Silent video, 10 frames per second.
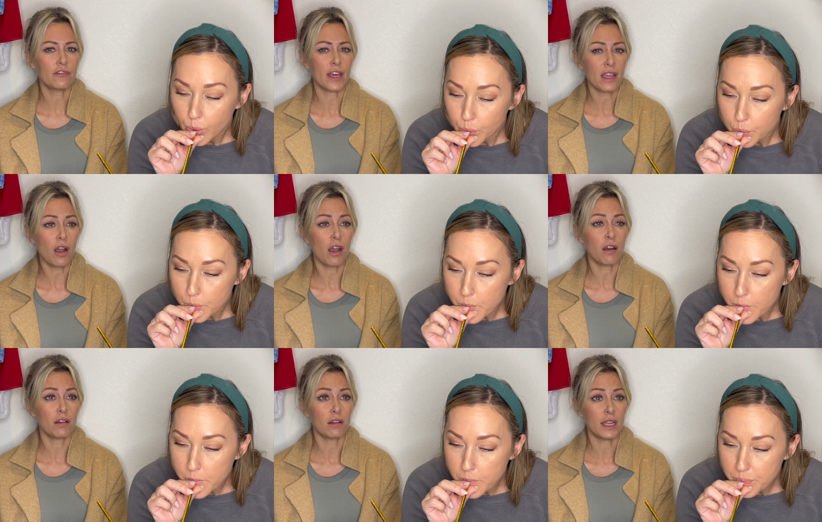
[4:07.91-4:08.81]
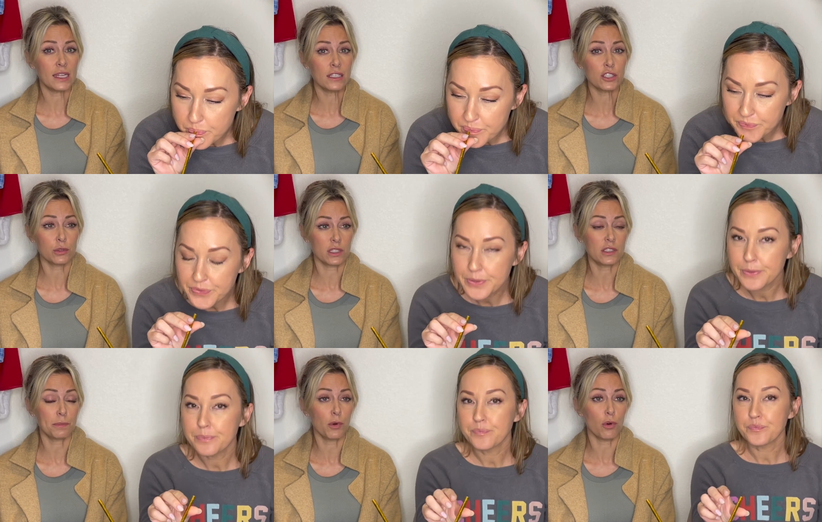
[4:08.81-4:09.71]
Speaker 1: they are into a
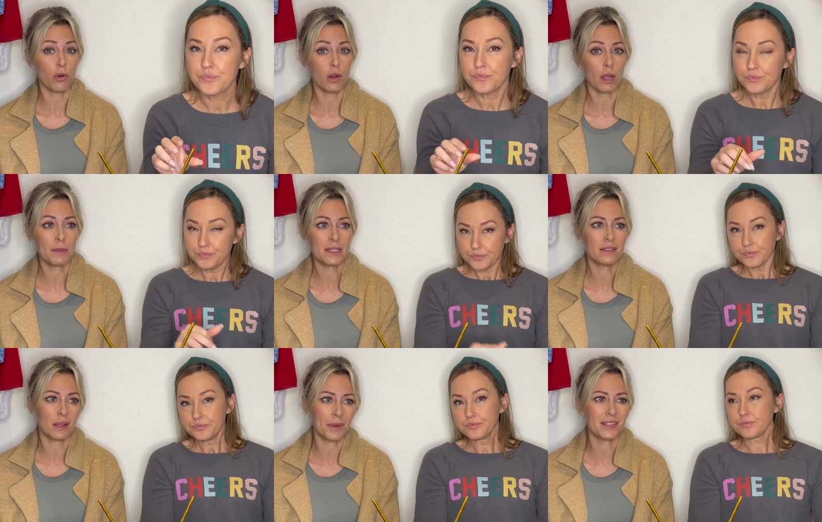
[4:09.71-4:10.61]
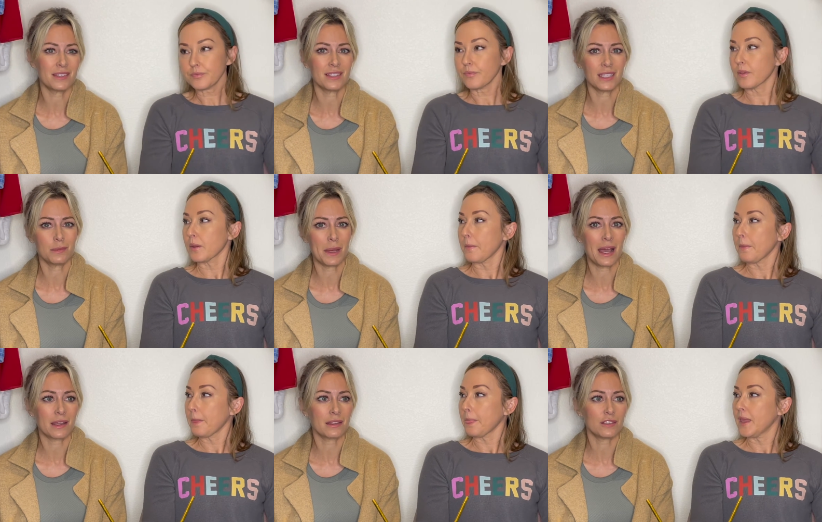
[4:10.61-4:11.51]
sport, I mean Summer has a six
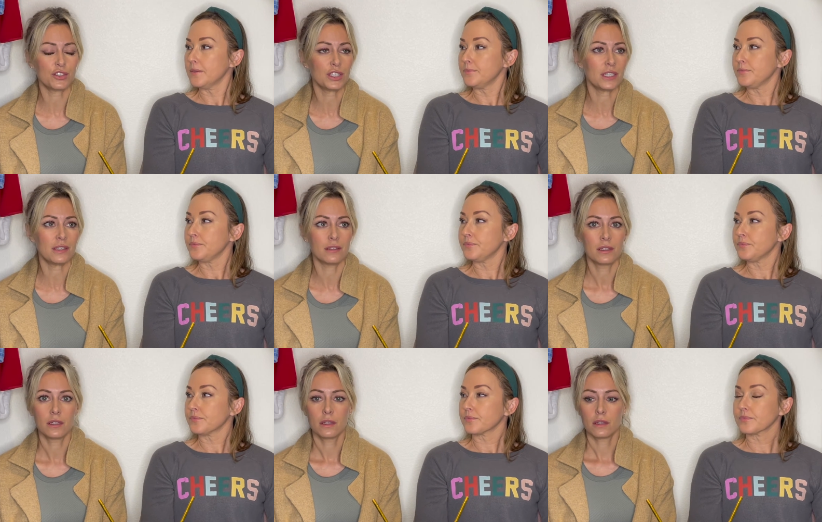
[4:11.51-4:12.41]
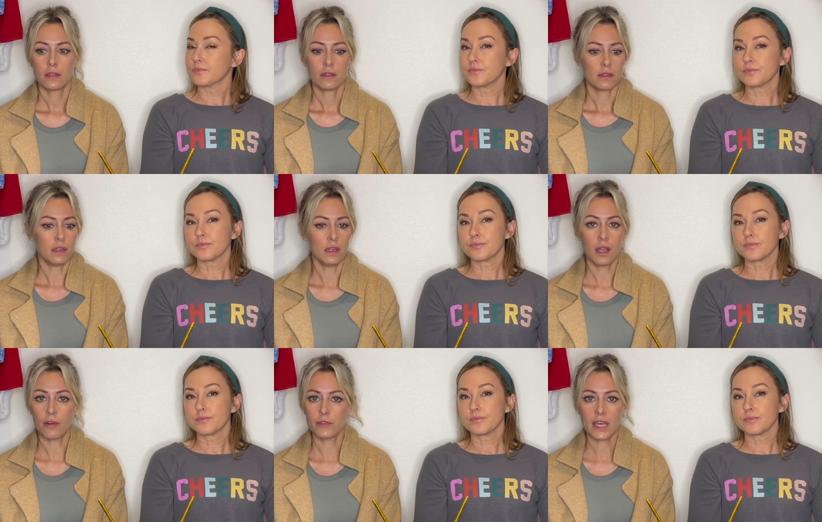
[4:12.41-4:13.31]
pack and she
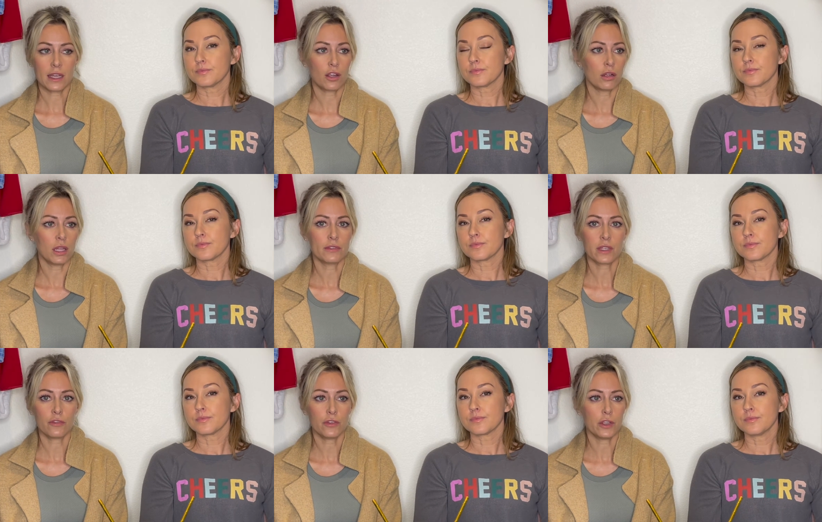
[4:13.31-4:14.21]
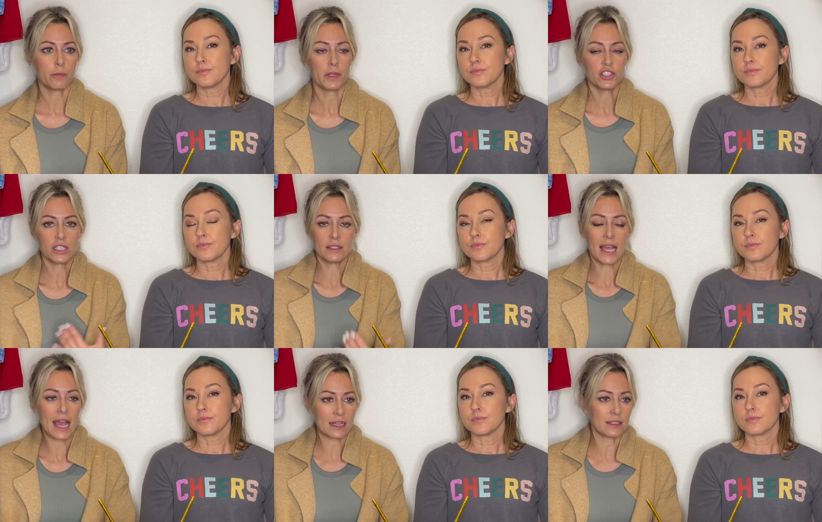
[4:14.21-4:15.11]
love that girl loves her food, but she's
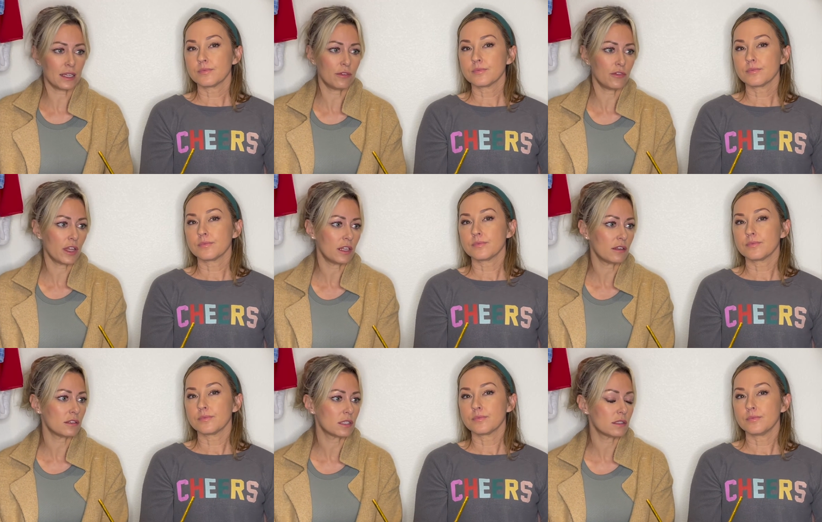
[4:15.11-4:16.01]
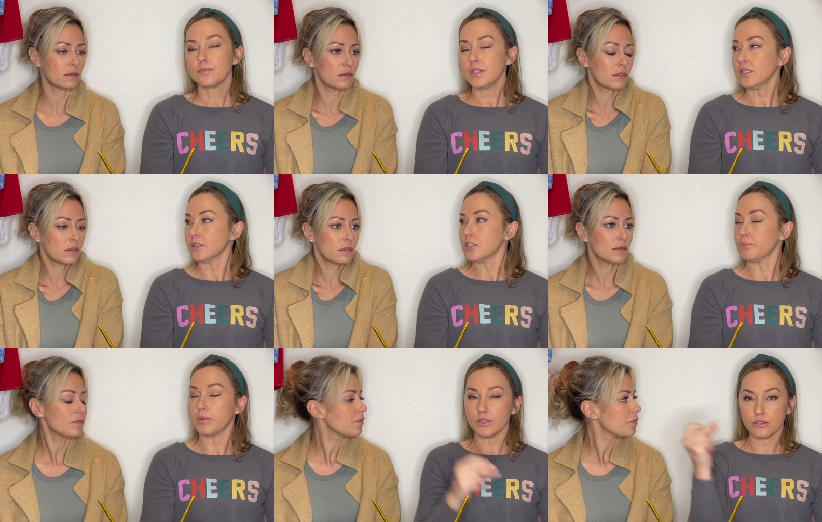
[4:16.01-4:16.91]
active and yeah, it just
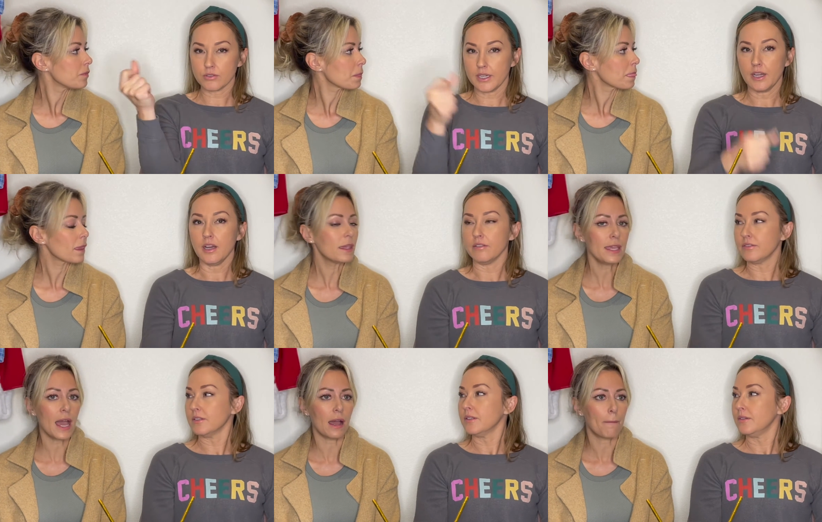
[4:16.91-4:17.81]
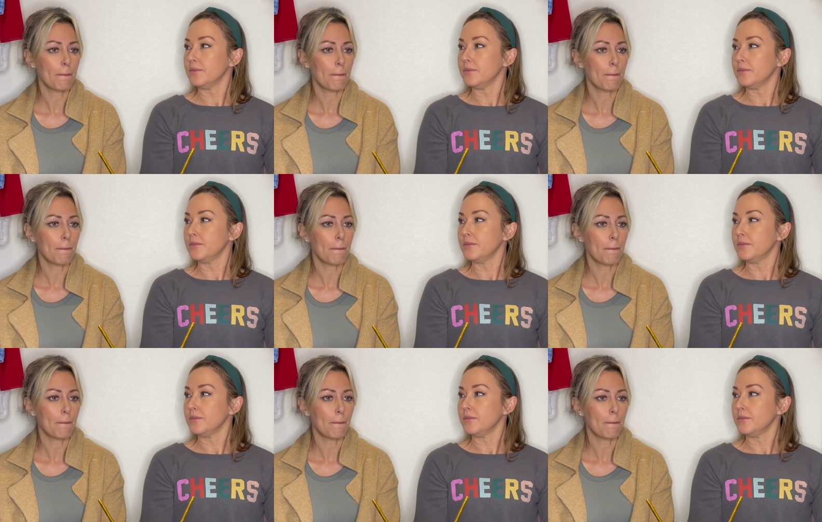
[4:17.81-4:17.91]
burns right off. Yeah.